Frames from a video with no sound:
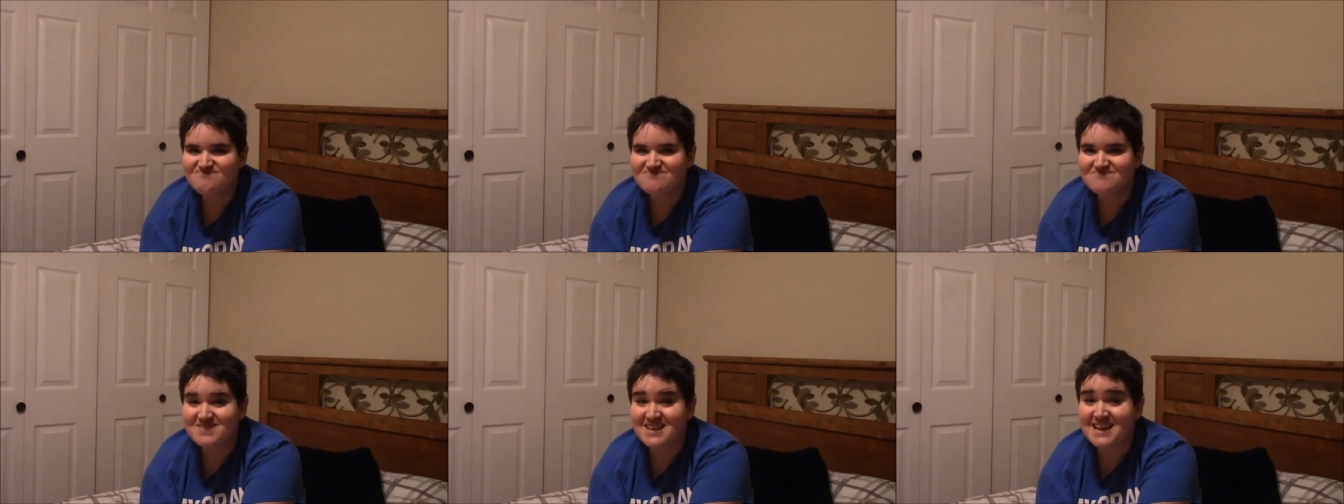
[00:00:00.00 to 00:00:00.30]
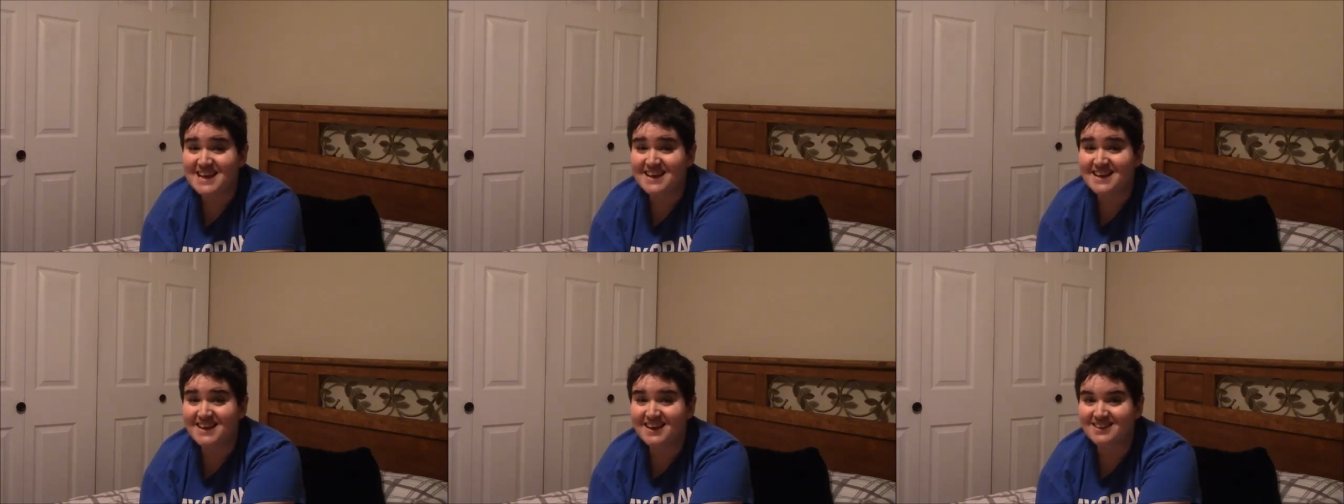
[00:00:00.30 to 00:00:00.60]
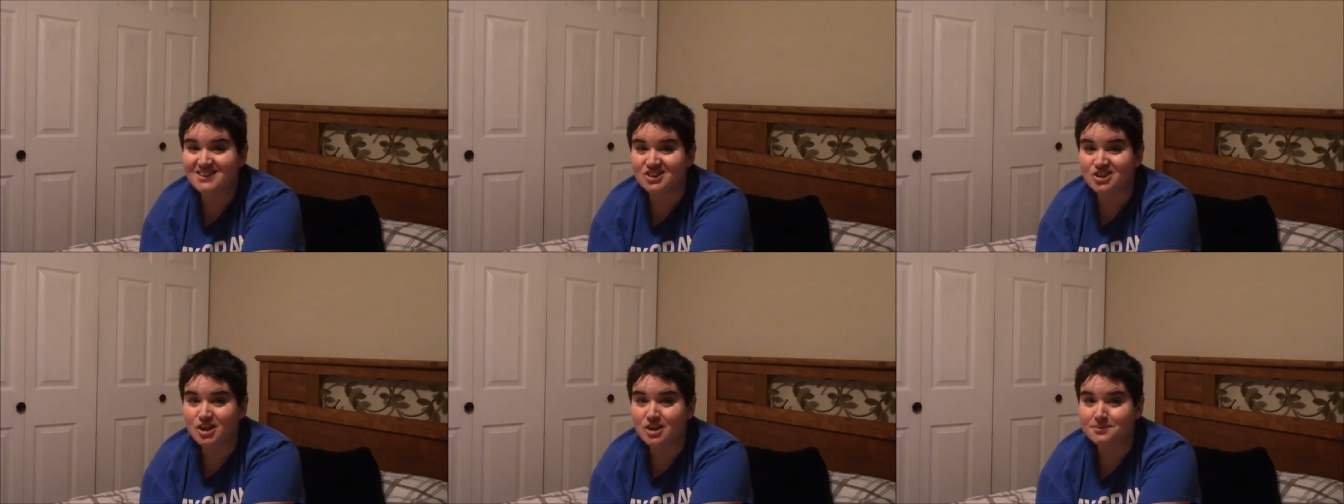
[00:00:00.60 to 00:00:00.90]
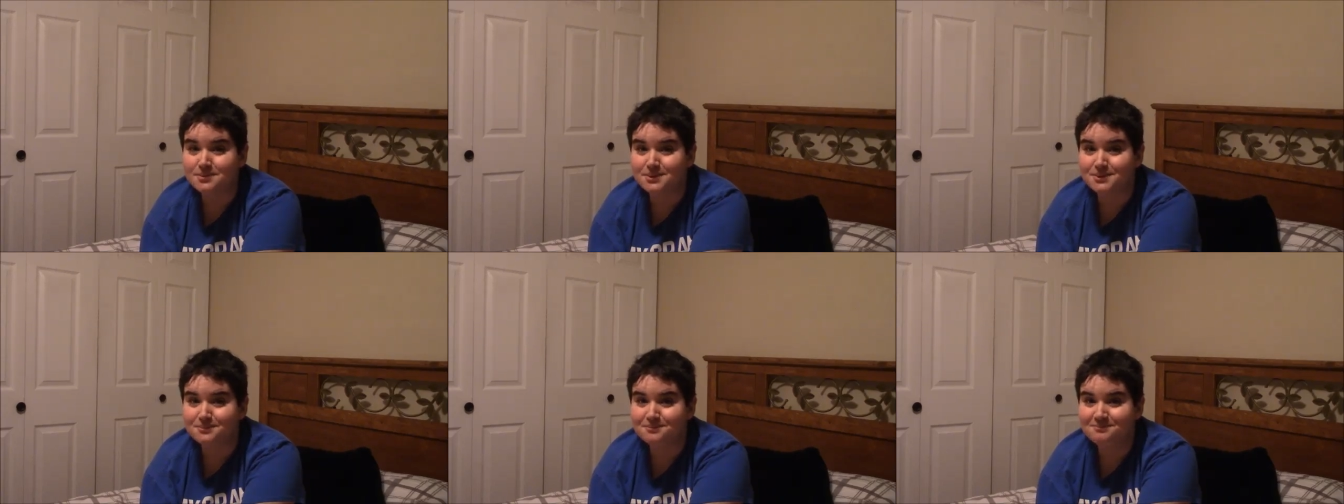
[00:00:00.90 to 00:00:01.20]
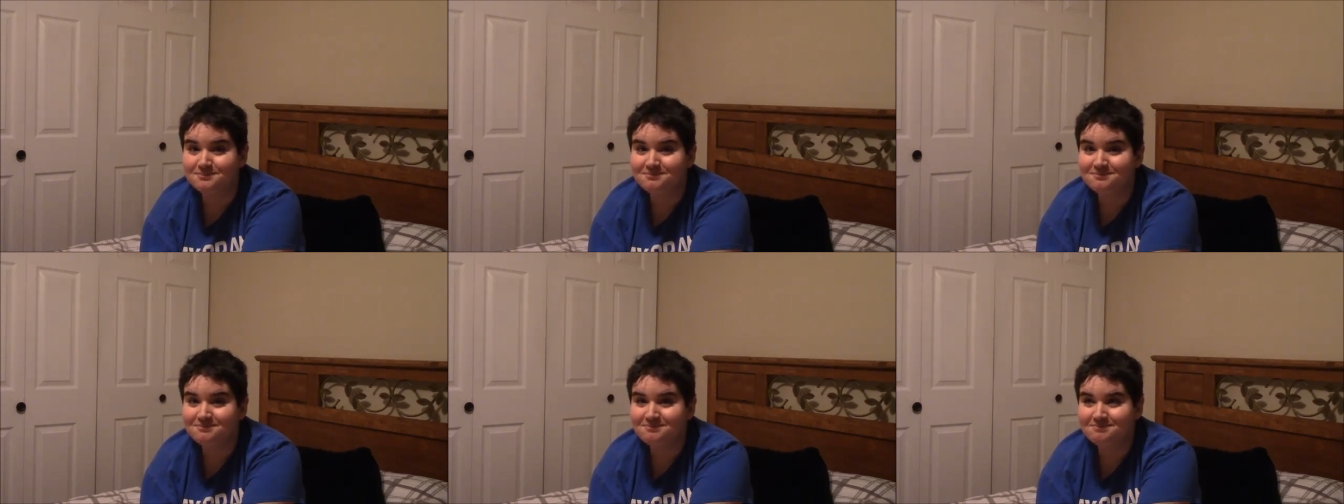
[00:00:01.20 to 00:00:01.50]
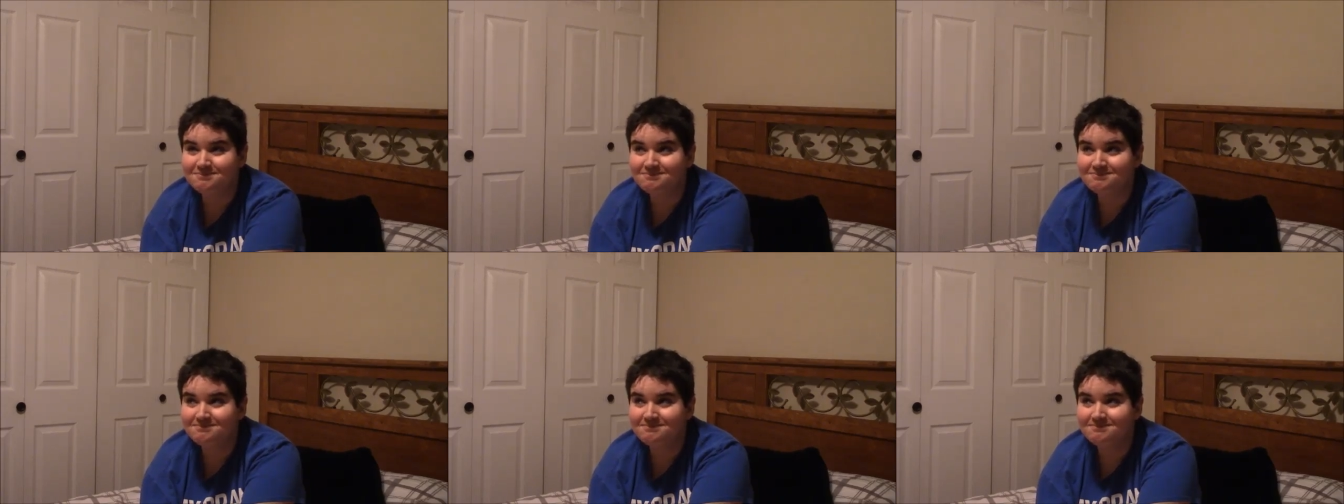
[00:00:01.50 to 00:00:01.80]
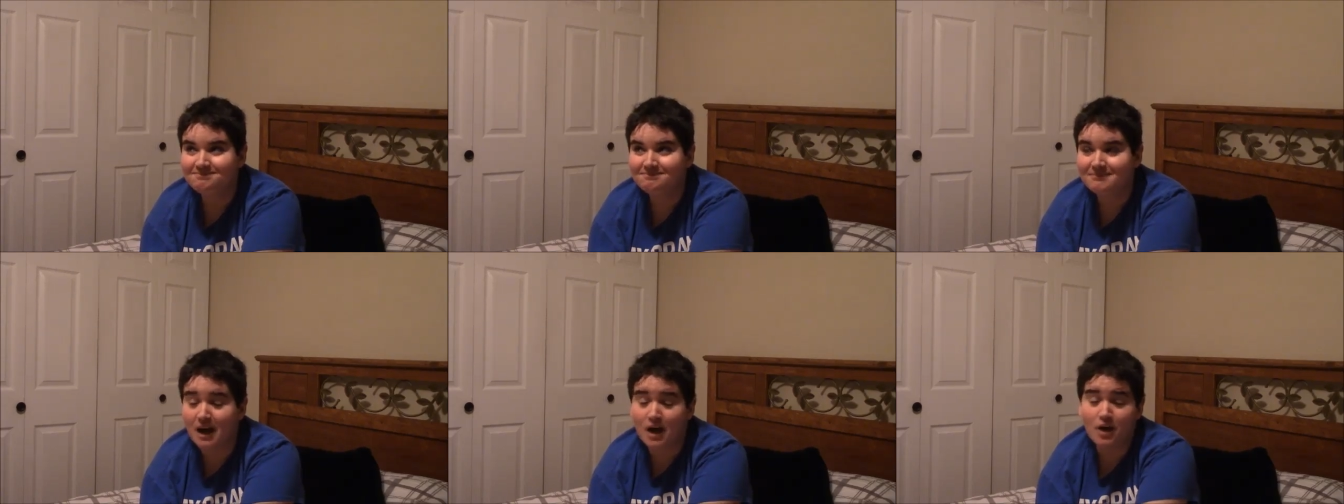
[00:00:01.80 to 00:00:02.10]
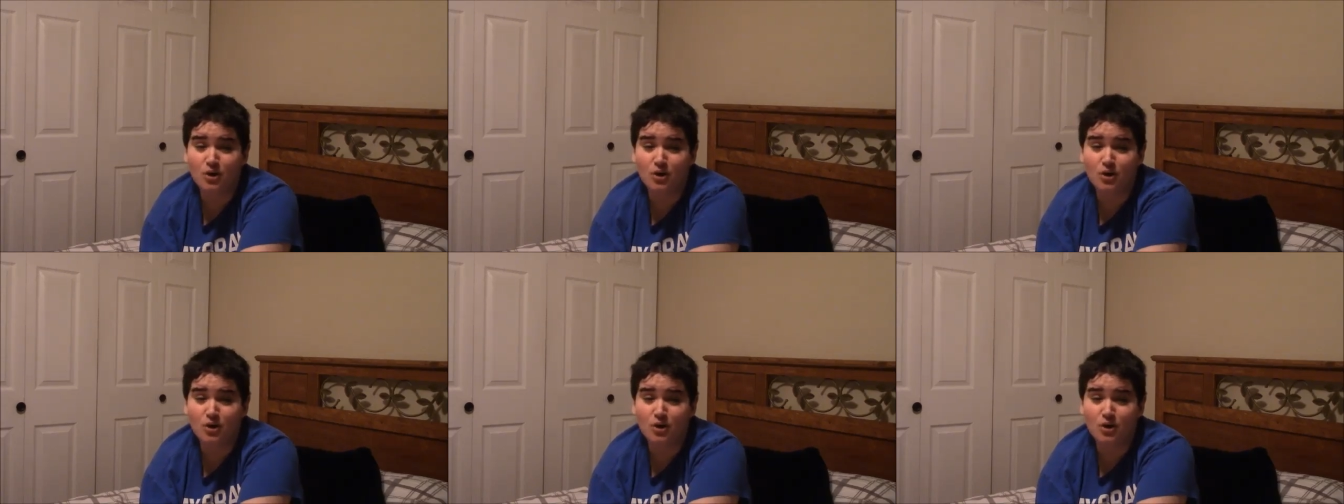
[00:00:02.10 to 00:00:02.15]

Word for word: The kid got in trouble. I